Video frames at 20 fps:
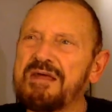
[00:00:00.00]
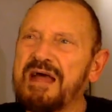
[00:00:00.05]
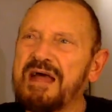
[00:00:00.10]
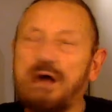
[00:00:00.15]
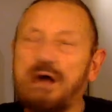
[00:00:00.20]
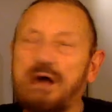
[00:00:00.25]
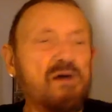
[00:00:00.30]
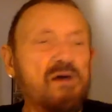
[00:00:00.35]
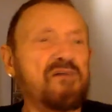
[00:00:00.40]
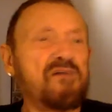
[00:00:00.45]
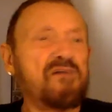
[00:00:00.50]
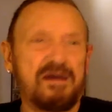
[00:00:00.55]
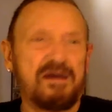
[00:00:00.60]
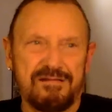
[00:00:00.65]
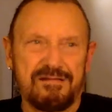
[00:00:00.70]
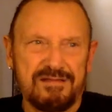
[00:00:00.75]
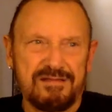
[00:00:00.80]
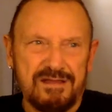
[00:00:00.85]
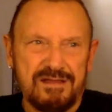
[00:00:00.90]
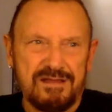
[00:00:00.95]
However,
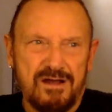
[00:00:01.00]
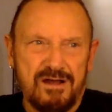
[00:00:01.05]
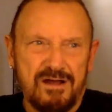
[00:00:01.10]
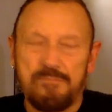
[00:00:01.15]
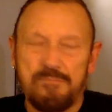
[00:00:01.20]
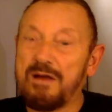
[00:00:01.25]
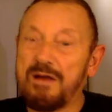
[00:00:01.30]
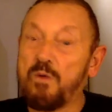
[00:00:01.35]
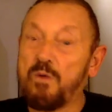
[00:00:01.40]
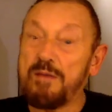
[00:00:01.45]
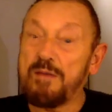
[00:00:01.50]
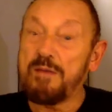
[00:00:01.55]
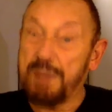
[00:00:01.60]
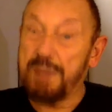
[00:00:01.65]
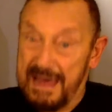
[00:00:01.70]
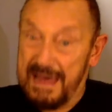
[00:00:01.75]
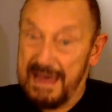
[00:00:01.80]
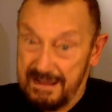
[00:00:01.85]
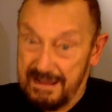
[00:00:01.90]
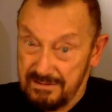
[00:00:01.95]
on my way
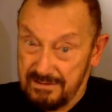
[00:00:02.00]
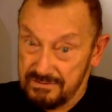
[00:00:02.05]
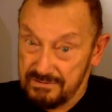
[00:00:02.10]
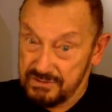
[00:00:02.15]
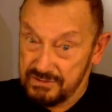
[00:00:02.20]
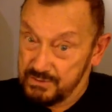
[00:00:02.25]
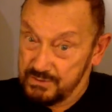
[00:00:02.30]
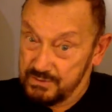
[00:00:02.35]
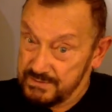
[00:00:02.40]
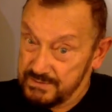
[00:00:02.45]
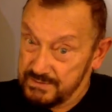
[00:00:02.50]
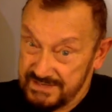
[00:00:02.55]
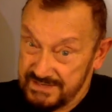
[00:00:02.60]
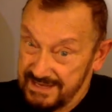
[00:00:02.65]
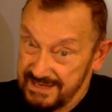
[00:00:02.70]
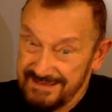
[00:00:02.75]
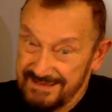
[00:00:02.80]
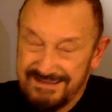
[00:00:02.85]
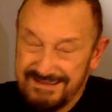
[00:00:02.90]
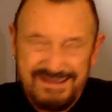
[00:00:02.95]
back on
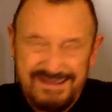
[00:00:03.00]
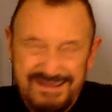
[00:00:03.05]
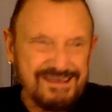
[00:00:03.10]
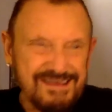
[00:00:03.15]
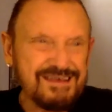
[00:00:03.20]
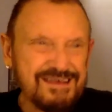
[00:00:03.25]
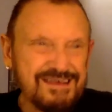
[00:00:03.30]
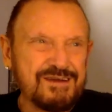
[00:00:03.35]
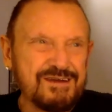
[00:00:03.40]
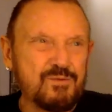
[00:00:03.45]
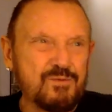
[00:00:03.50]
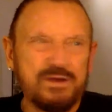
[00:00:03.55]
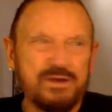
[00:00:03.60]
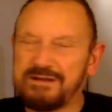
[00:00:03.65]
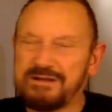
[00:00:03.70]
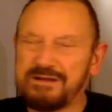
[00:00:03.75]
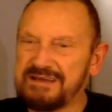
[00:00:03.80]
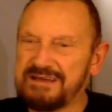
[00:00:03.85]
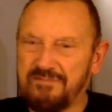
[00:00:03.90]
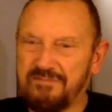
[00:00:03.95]
Tuesday, we're
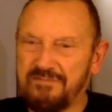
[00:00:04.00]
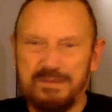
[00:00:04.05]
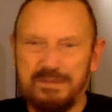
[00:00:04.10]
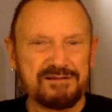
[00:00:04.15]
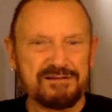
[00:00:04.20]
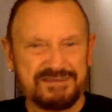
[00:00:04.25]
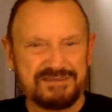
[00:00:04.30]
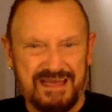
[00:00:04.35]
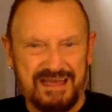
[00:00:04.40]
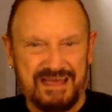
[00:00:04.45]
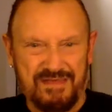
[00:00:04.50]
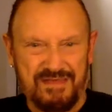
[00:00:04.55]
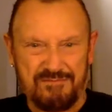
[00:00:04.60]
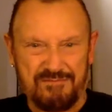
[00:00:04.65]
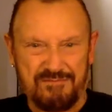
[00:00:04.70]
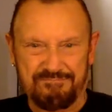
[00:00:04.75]
going to have a meal together.